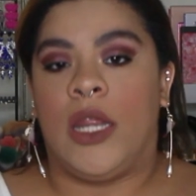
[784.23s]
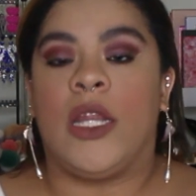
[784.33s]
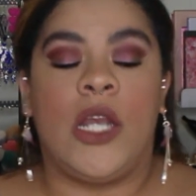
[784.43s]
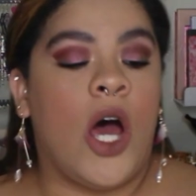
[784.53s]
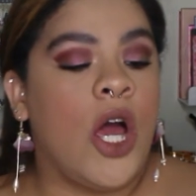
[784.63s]

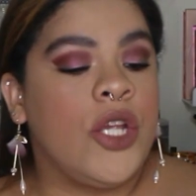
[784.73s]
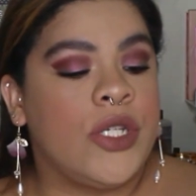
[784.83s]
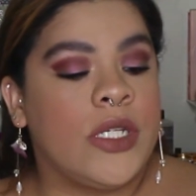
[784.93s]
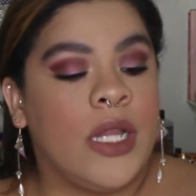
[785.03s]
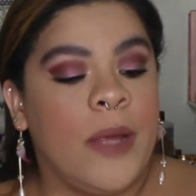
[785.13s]
Laneige
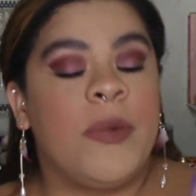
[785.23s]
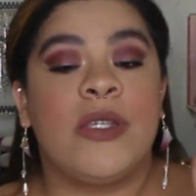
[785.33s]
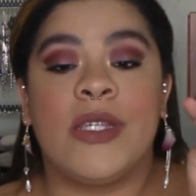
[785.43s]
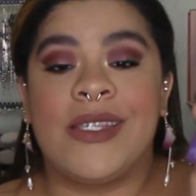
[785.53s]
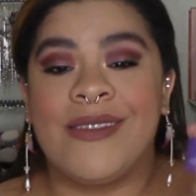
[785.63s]
lip
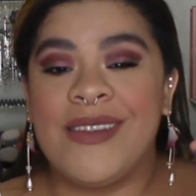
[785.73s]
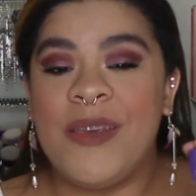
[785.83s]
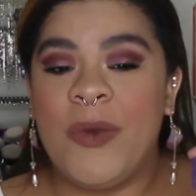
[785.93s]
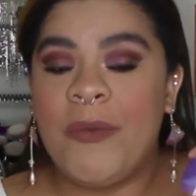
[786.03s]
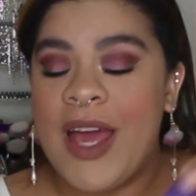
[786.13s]

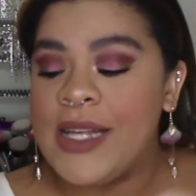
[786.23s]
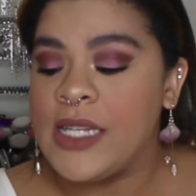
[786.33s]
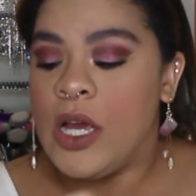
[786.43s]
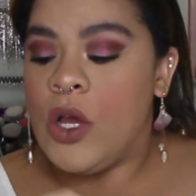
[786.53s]
sleeping mask.